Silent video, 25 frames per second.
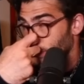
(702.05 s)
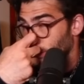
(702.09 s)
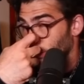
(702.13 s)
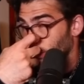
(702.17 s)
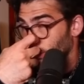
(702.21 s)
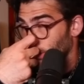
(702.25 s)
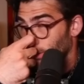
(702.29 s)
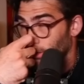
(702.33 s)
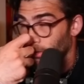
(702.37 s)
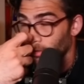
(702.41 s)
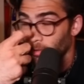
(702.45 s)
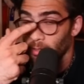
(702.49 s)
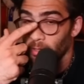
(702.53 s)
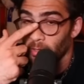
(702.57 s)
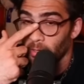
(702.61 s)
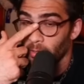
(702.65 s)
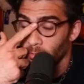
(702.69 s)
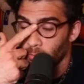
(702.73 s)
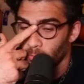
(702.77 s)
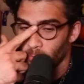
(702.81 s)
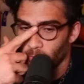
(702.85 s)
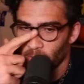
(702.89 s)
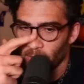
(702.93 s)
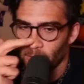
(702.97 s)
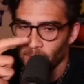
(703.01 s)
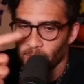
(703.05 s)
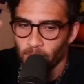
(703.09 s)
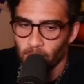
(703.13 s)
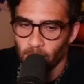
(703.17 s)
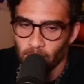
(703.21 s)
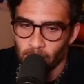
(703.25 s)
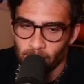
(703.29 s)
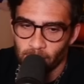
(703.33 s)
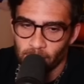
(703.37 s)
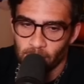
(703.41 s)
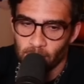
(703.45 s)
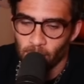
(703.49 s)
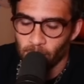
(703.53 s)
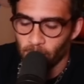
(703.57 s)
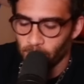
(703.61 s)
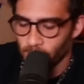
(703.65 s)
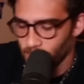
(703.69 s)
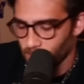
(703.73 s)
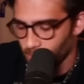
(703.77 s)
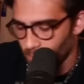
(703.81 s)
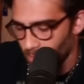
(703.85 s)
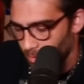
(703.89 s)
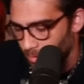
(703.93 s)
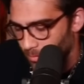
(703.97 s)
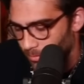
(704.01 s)
earlier today on Twitter where someone was
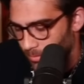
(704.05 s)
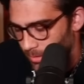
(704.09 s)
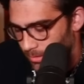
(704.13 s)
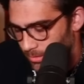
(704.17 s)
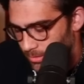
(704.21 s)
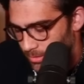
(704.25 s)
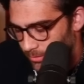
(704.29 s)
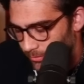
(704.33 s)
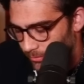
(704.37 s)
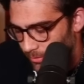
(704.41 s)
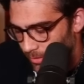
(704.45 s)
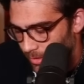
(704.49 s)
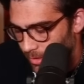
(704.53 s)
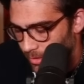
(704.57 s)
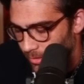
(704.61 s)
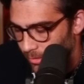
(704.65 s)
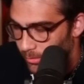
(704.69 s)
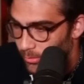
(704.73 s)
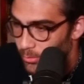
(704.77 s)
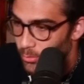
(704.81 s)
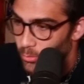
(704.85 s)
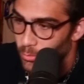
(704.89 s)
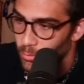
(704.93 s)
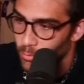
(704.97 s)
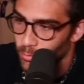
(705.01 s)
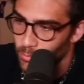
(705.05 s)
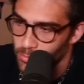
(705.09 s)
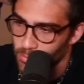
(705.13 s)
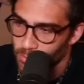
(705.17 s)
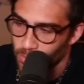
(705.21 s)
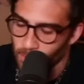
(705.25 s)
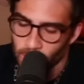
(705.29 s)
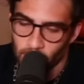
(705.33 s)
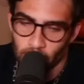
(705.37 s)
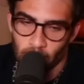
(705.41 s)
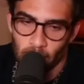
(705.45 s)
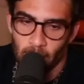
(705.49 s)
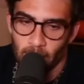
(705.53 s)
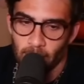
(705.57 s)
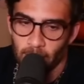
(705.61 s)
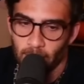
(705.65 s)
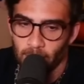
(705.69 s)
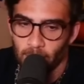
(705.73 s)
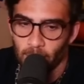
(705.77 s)
talking about these fucking ghouls on the right